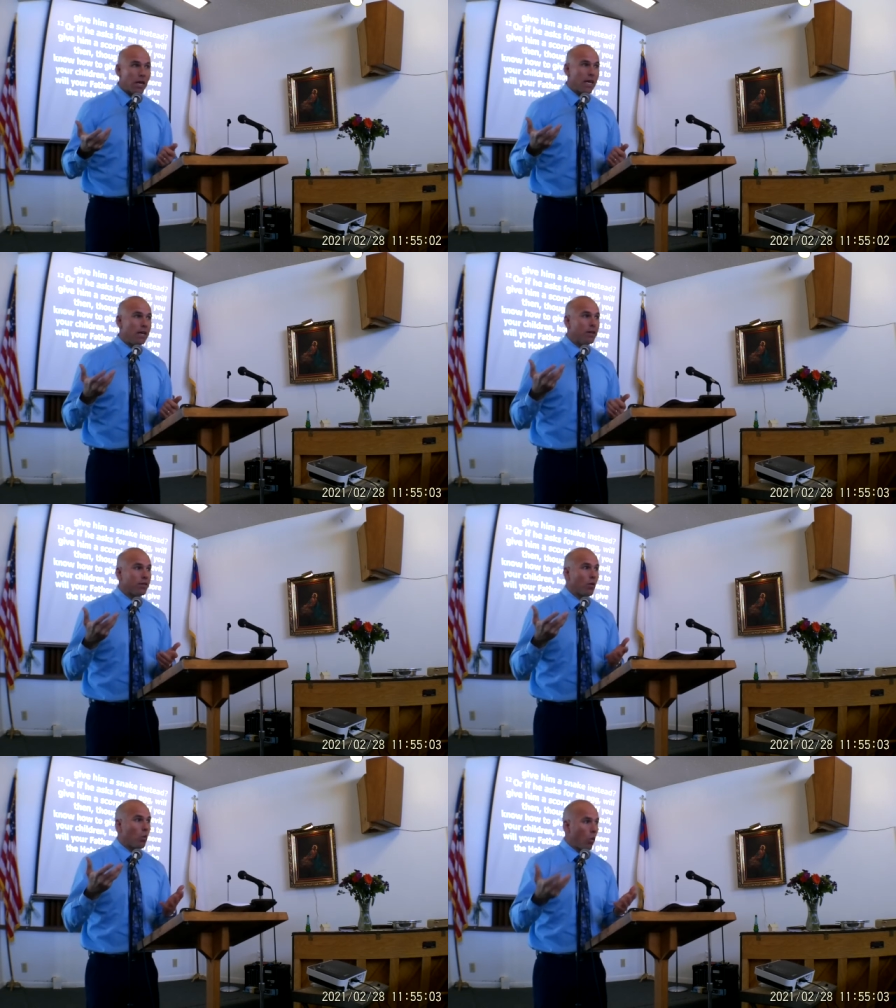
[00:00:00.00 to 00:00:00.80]
He
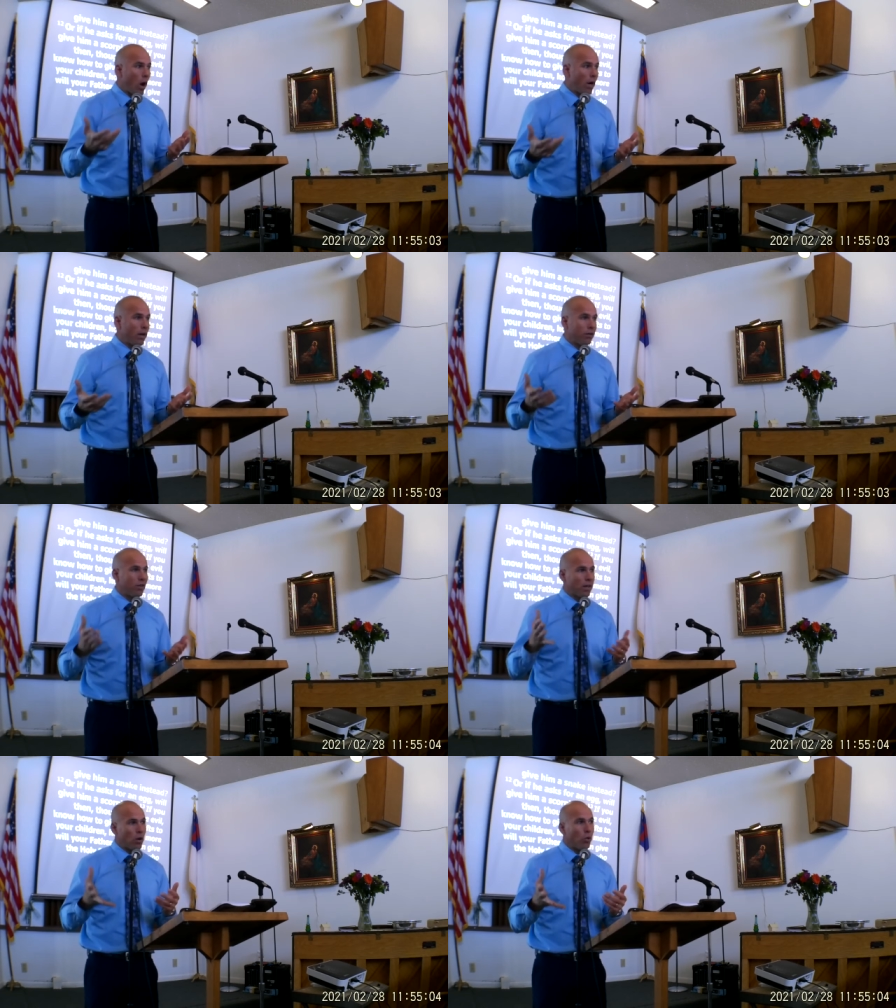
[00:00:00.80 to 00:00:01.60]
doesn't want us to
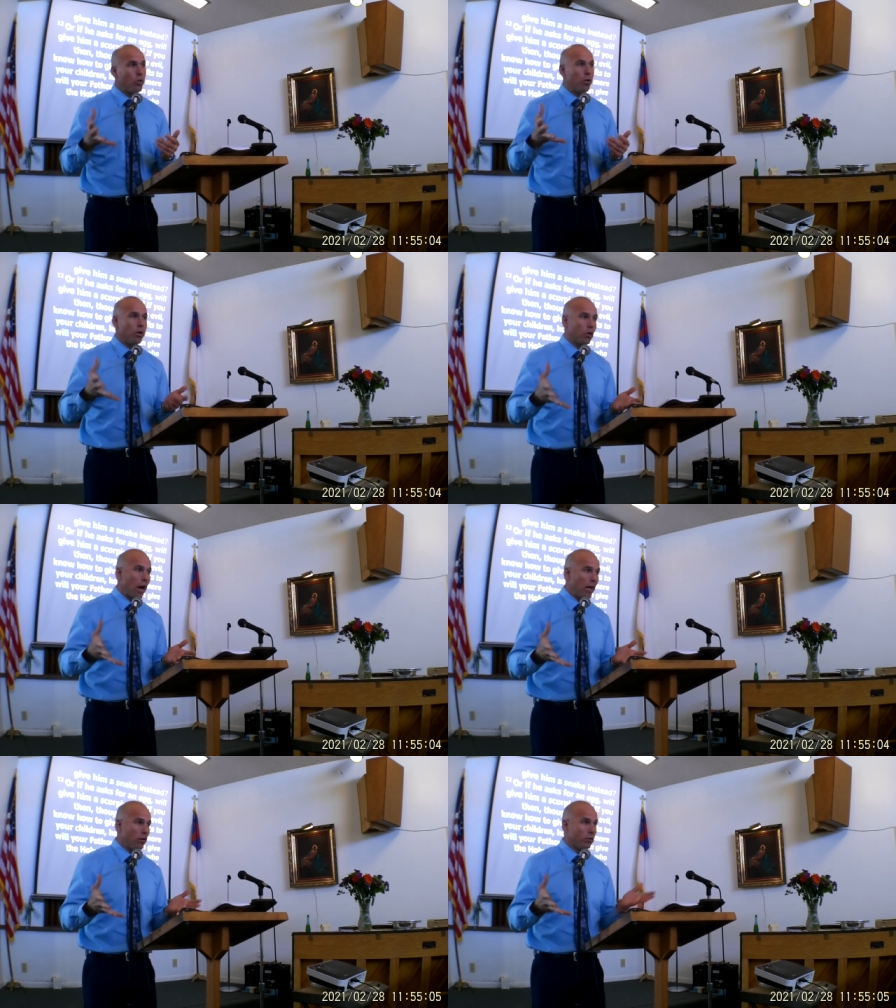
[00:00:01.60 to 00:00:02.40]
go through the
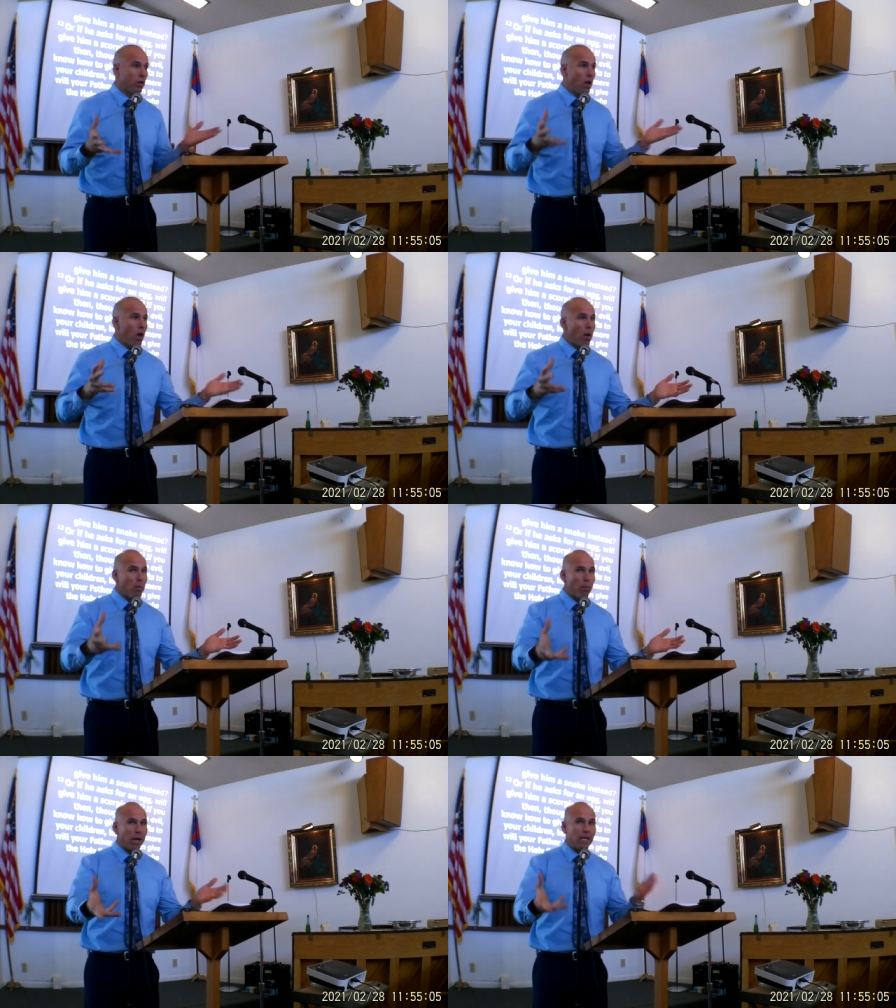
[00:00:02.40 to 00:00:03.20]
trials.
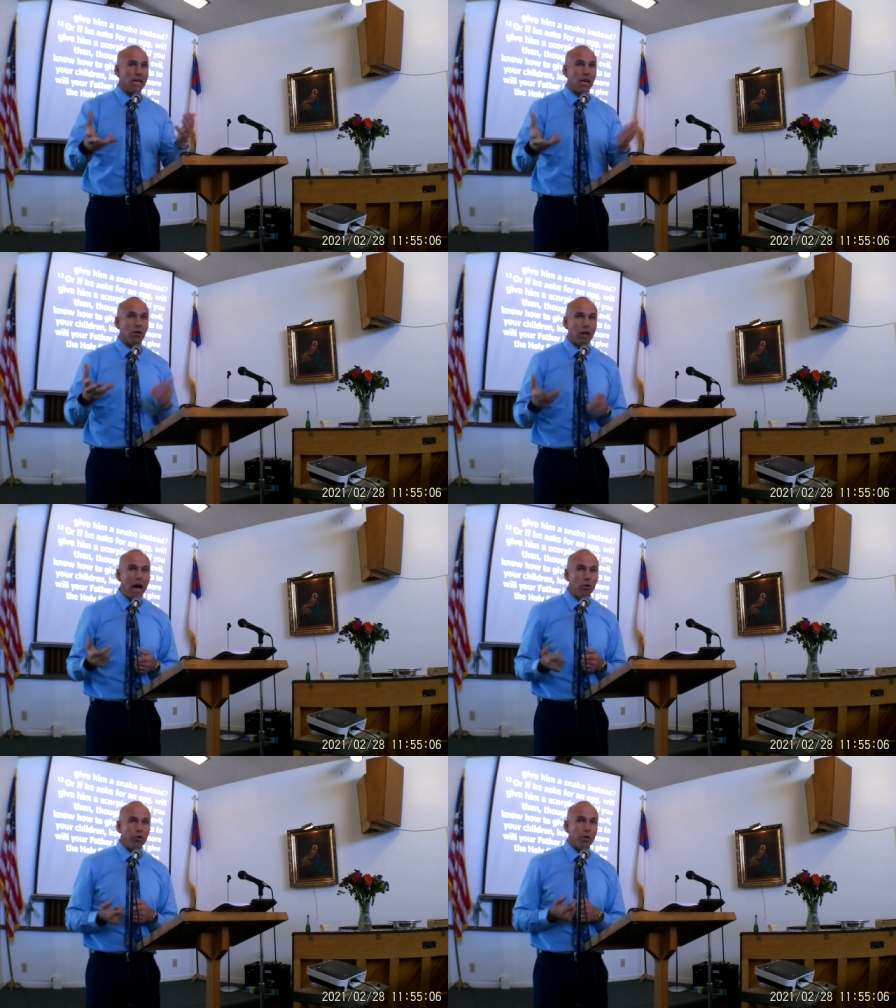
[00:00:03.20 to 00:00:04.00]
But he
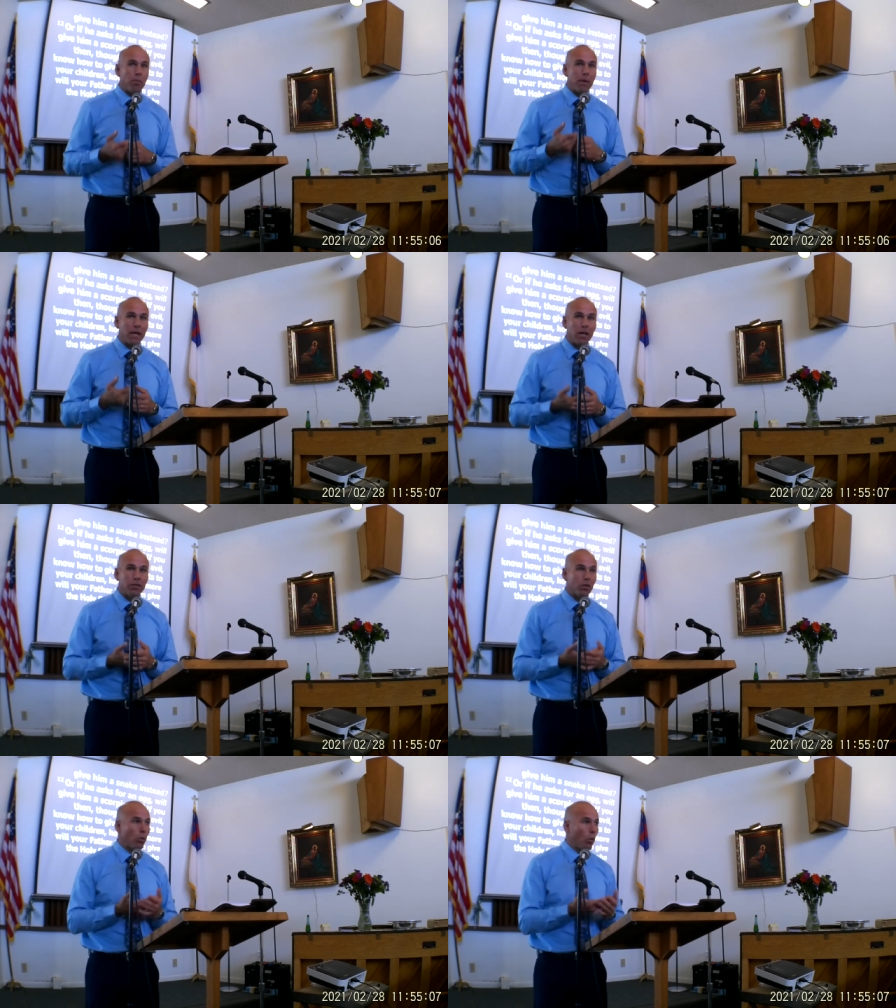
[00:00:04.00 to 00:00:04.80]
allows them
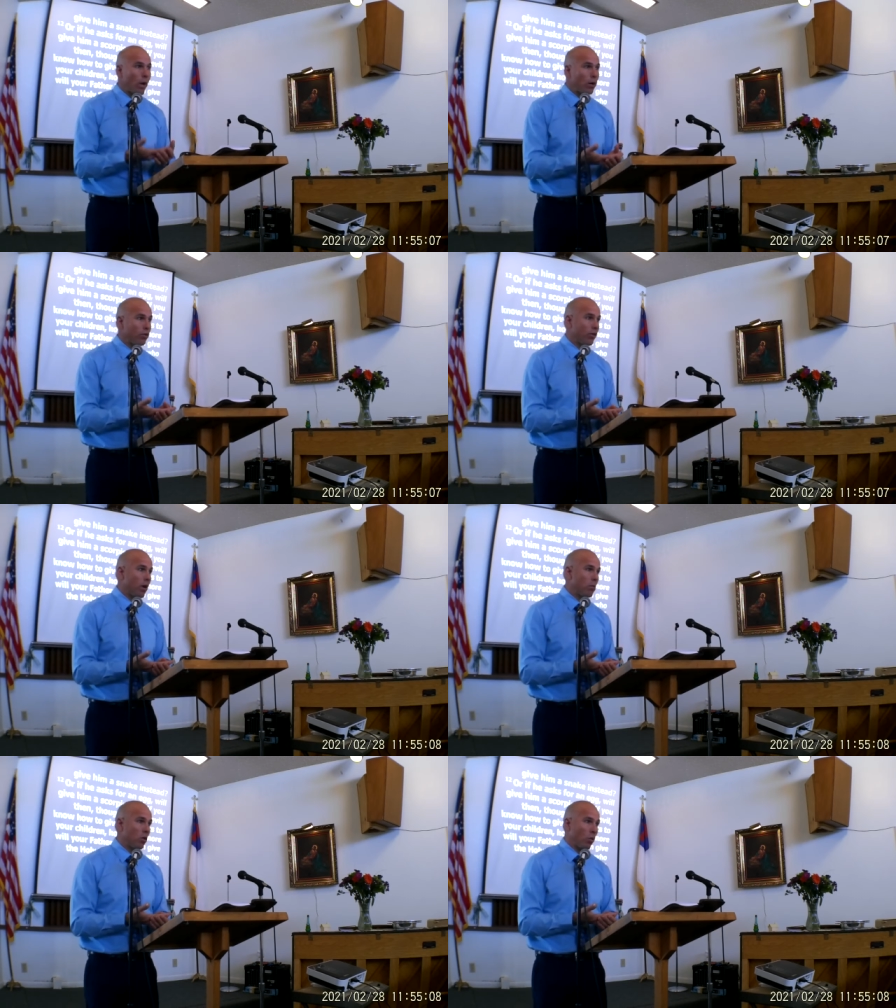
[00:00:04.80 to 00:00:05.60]
because we are
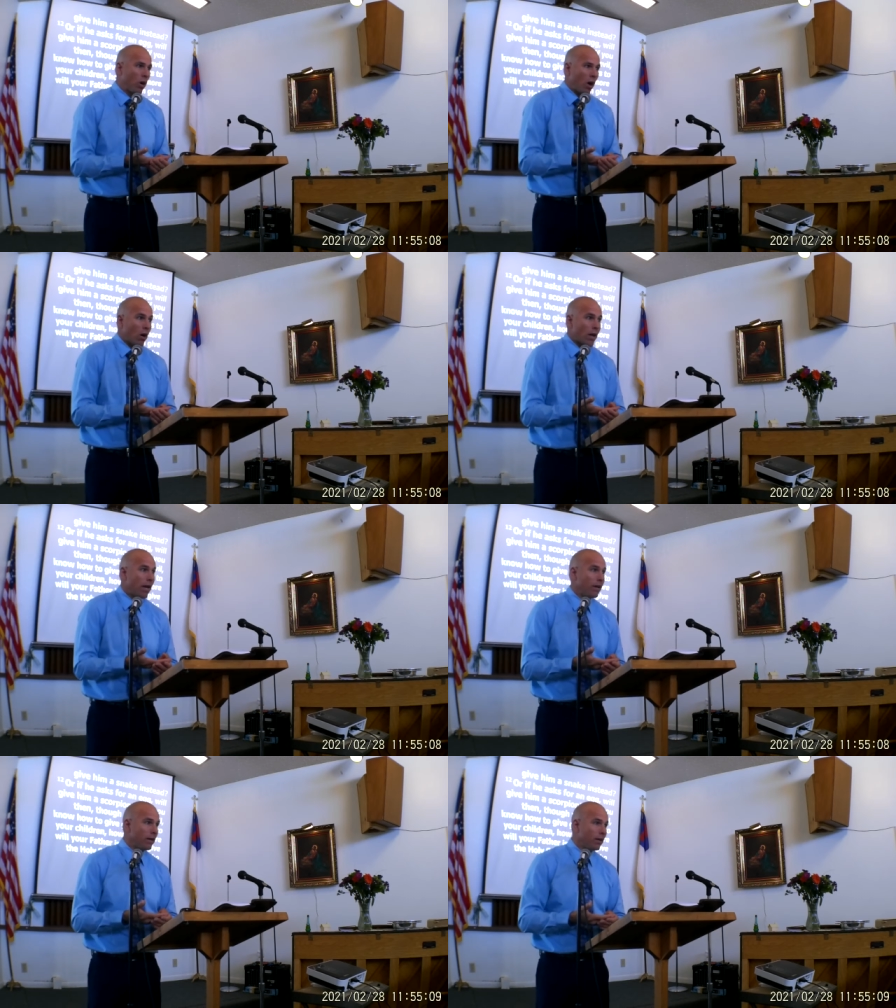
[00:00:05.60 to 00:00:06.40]
stubborn. We're
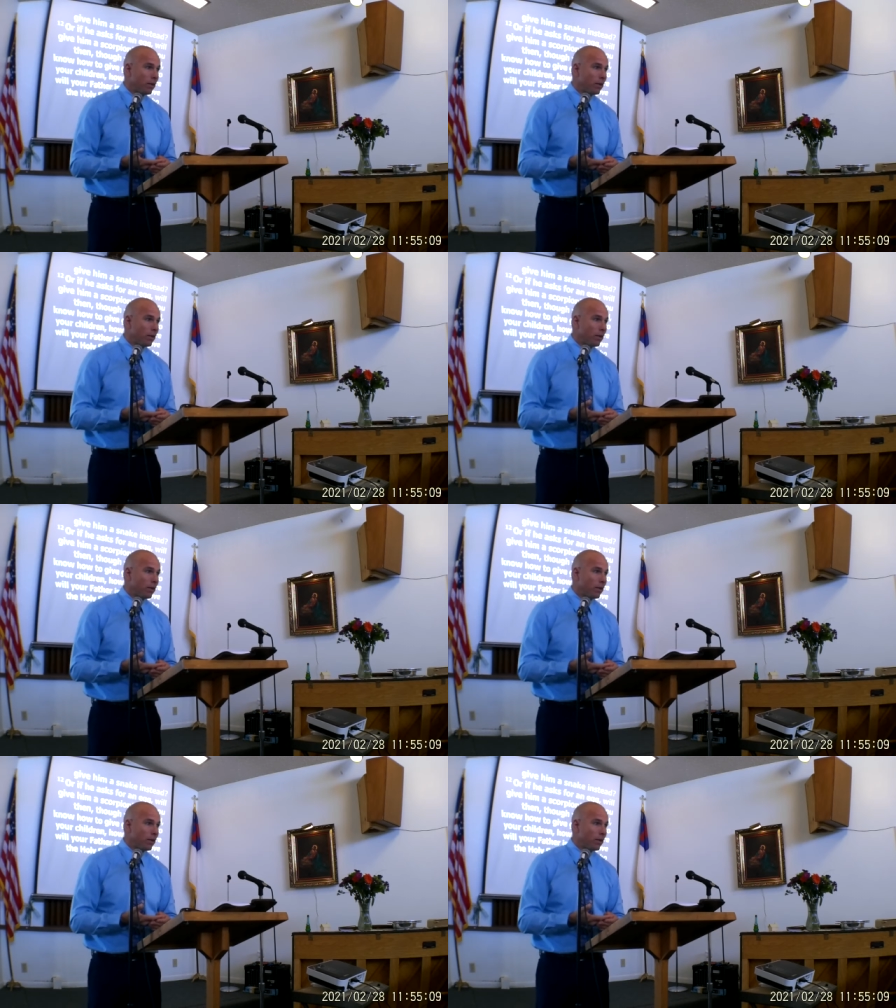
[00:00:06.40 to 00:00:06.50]
hard-headed.